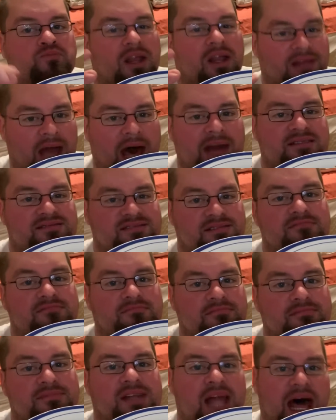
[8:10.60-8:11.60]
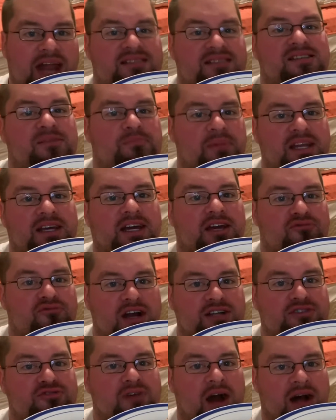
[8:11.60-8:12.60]
lot of lot of Dominican
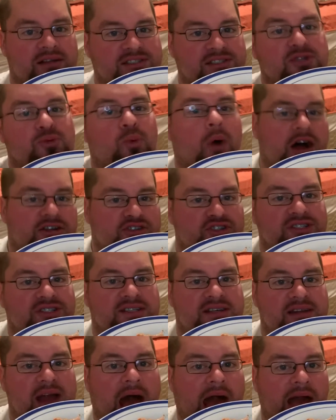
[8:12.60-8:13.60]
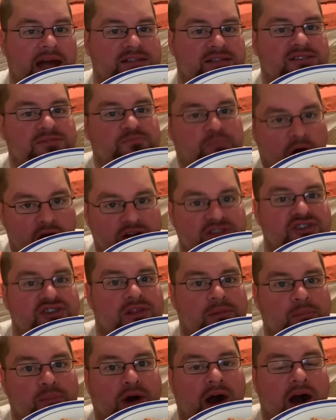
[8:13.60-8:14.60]
restaurants in Washington Heights, parts of the
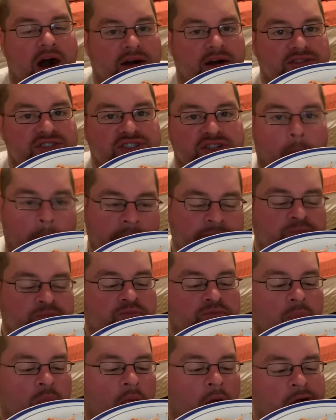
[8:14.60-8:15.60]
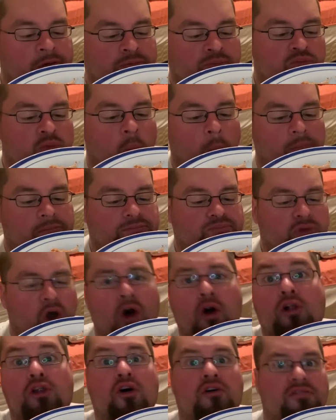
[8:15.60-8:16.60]
Bronx,
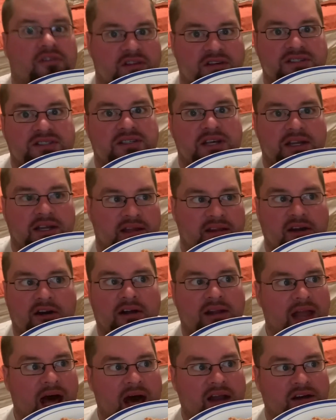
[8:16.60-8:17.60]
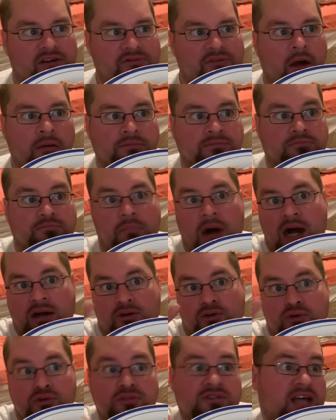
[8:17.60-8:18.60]
all over the city. There are a lot of
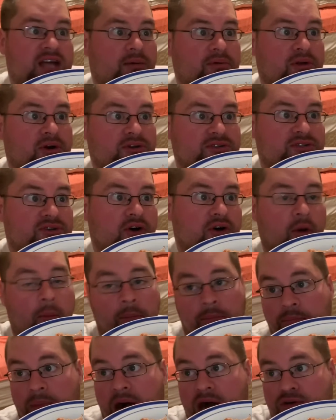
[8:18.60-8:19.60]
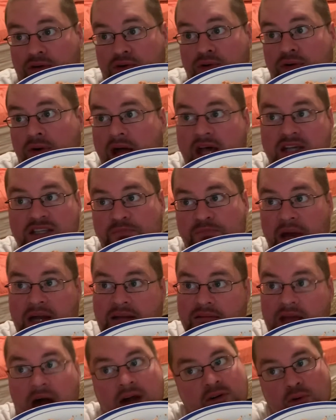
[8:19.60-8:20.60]
mangú sabroso, mangú
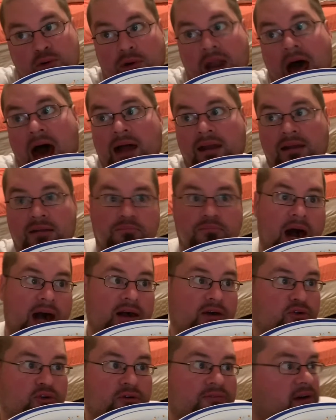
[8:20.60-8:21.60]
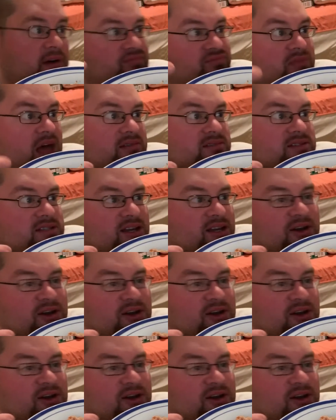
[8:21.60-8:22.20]
espectacular, mangú fantástico.